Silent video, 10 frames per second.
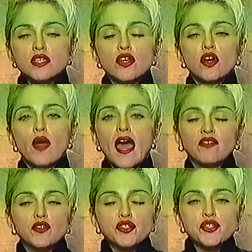you know,
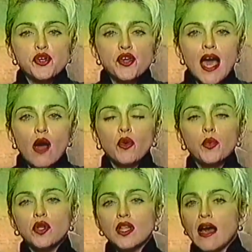after a certain hour we're
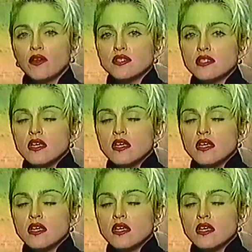allowed to,